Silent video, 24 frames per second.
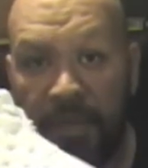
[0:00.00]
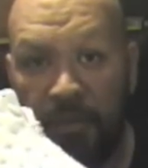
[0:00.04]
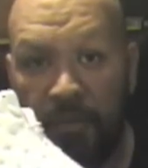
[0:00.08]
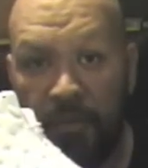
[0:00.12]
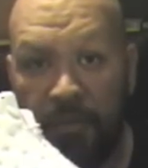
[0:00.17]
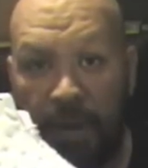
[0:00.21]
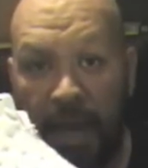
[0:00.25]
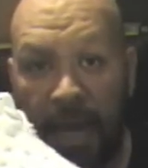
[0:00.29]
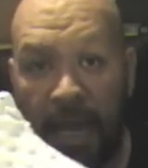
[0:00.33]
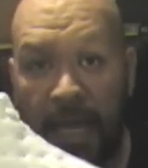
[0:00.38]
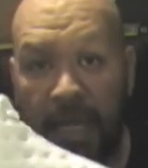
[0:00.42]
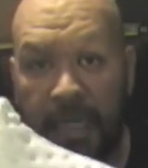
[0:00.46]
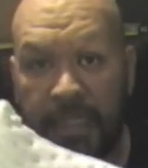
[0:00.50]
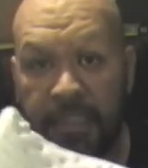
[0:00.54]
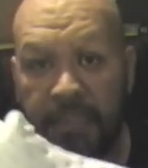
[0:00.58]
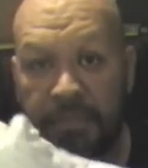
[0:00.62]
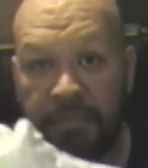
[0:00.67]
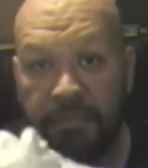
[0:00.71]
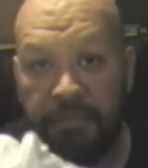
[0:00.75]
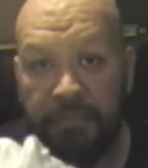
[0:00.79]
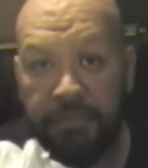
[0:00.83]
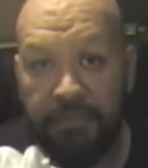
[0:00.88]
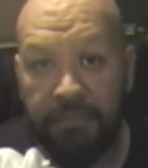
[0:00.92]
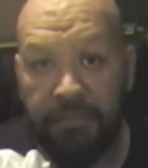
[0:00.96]
rocked
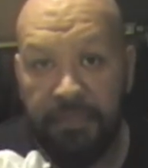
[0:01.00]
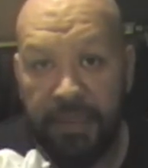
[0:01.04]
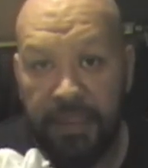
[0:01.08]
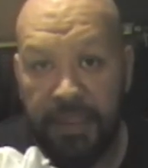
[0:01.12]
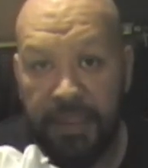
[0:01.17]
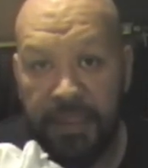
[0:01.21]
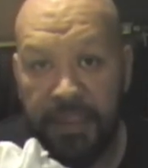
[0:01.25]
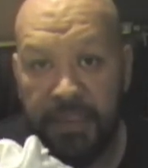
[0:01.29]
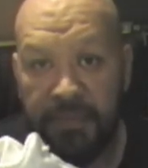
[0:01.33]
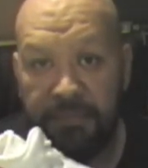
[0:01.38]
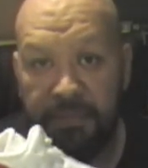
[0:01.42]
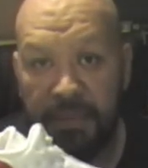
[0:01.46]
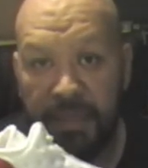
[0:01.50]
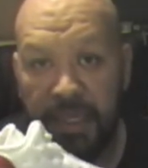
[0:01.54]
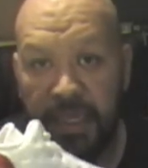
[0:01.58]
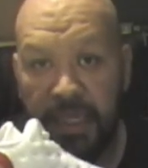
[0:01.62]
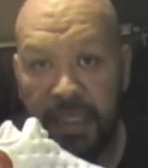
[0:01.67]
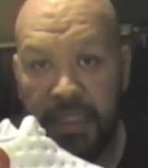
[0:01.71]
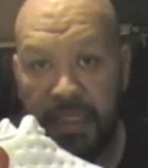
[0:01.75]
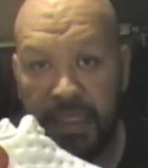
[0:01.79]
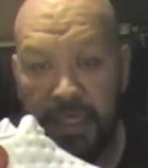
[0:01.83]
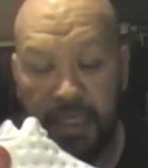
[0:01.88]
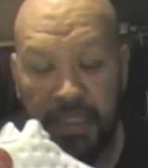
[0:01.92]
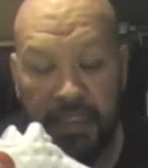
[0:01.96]
in his
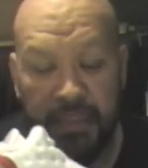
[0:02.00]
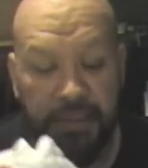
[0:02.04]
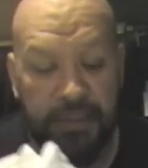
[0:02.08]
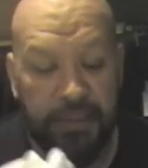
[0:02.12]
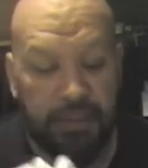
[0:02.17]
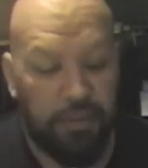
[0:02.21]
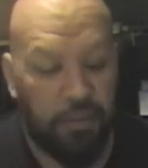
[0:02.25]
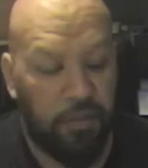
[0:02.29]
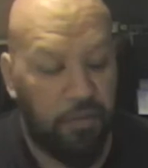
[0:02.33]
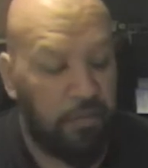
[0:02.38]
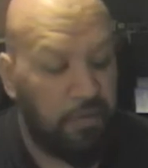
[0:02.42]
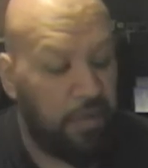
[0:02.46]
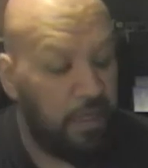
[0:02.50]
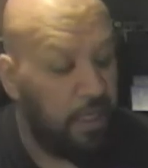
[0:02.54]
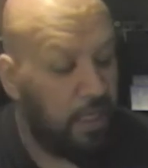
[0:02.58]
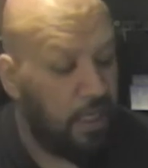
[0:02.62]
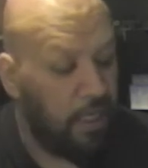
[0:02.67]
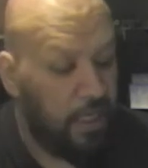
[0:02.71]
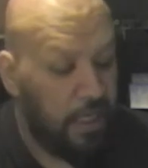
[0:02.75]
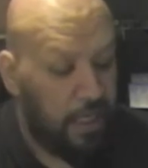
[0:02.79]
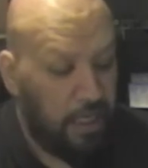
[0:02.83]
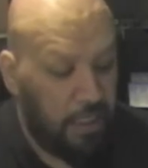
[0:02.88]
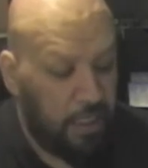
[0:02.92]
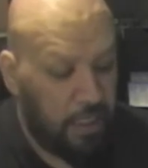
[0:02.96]
playing days. So
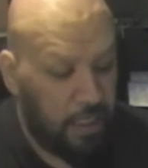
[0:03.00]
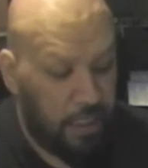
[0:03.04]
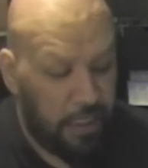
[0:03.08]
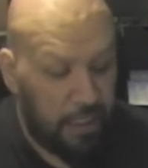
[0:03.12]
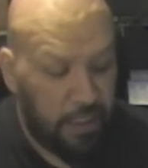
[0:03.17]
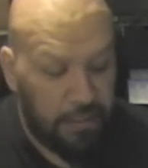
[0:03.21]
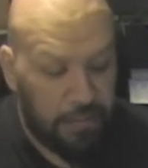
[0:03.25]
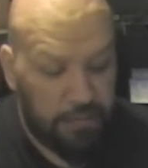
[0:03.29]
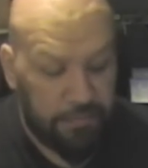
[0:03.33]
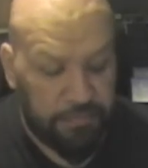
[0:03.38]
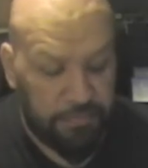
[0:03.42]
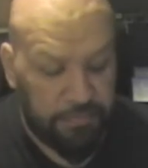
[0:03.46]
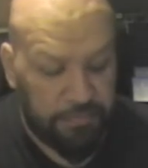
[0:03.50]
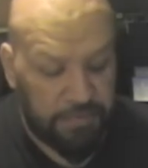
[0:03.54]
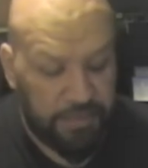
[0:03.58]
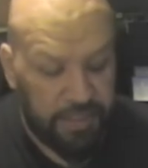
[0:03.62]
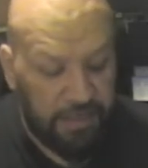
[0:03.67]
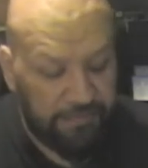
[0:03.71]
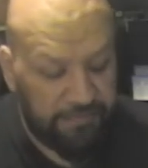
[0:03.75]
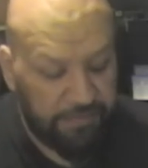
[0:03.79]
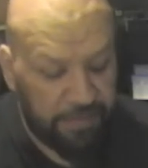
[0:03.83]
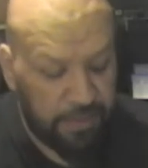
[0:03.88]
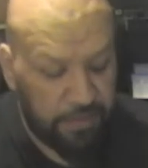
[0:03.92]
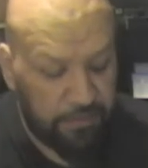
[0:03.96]

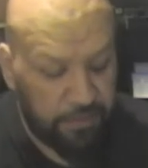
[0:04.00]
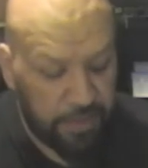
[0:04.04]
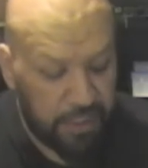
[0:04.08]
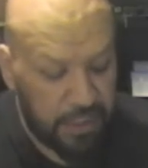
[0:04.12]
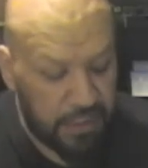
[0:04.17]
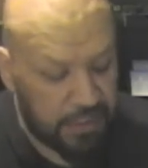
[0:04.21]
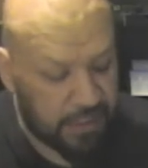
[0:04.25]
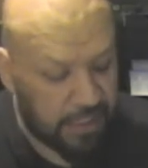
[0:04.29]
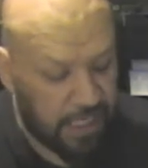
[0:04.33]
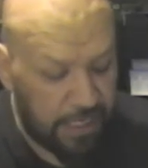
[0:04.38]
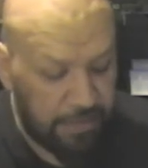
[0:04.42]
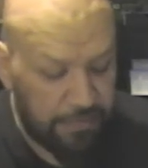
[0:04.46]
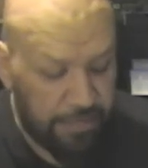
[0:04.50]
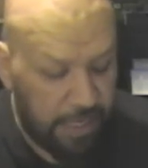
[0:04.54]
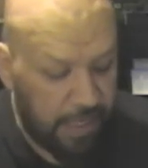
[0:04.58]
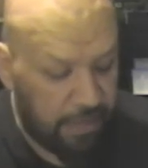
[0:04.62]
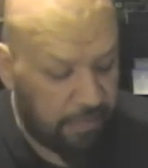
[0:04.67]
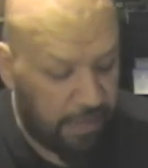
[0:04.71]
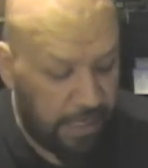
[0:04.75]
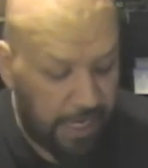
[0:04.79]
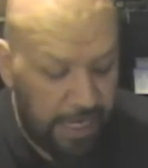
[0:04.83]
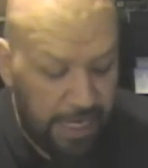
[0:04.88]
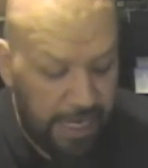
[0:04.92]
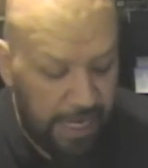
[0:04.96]
definitely when these came
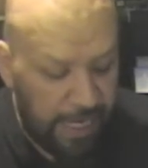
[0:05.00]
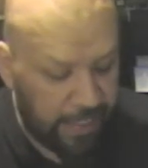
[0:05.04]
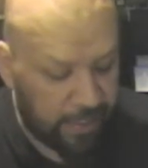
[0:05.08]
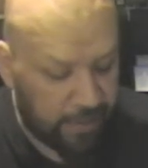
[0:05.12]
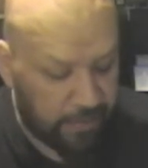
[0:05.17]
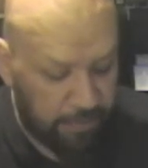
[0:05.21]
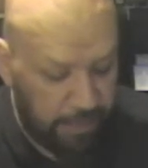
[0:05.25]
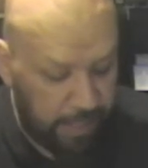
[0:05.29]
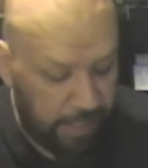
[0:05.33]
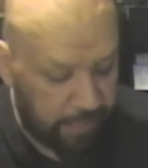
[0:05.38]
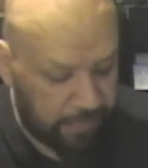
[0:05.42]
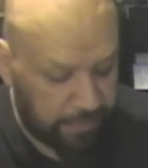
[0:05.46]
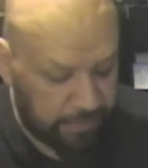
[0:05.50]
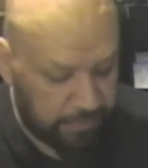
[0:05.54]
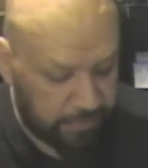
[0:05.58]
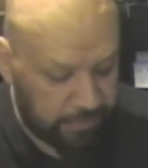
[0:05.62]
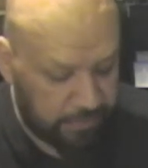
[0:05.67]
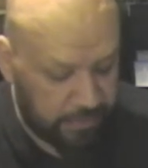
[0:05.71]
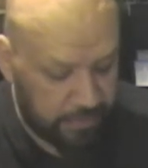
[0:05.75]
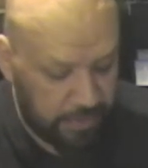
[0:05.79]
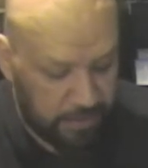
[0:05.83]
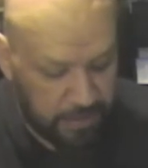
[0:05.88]
out, I had to grab them.